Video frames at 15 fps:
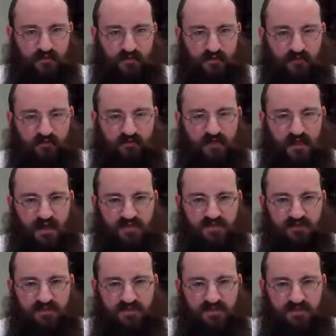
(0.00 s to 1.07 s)
of the
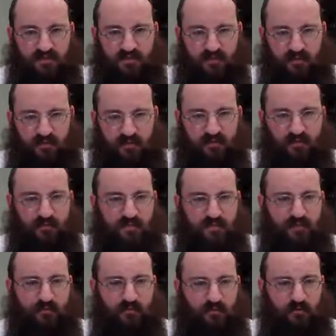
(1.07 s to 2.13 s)
animal soul. Remember, in
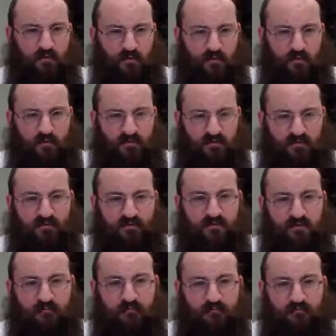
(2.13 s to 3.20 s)
chapter 1, we learned
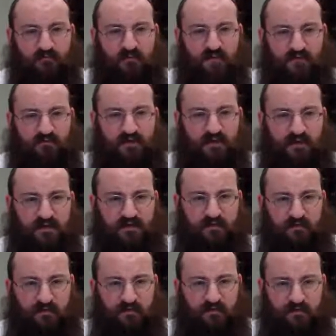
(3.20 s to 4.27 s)
everything in the
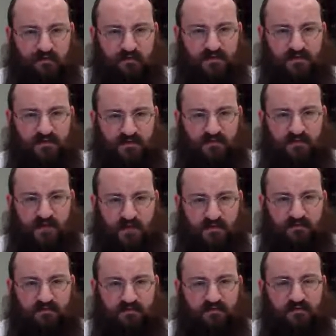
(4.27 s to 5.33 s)
world is
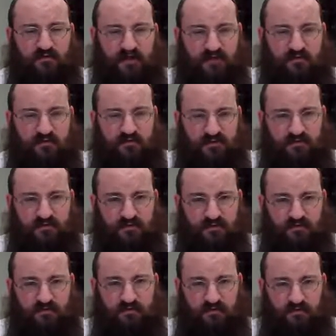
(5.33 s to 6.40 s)
created of 4 elements:
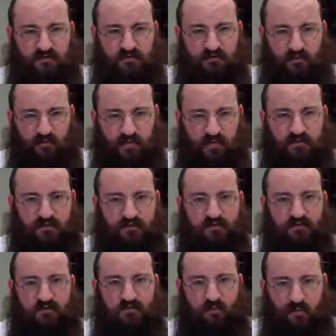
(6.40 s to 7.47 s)
wind,
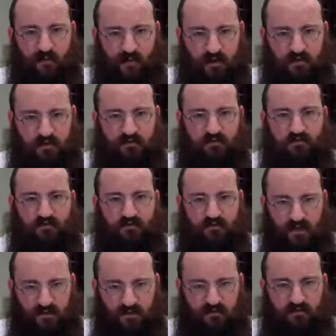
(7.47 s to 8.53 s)
water,
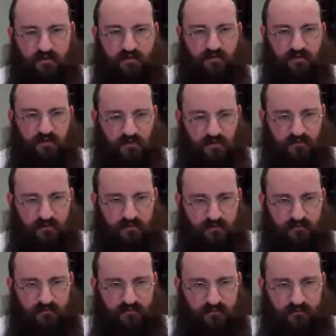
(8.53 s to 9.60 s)
fire, and earth.
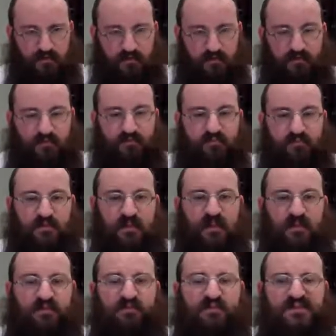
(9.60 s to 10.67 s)

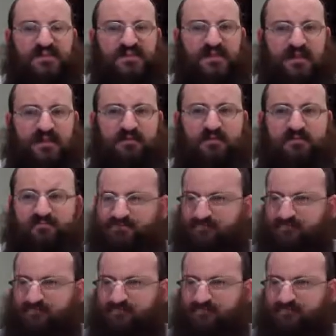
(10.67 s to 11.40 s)
And we said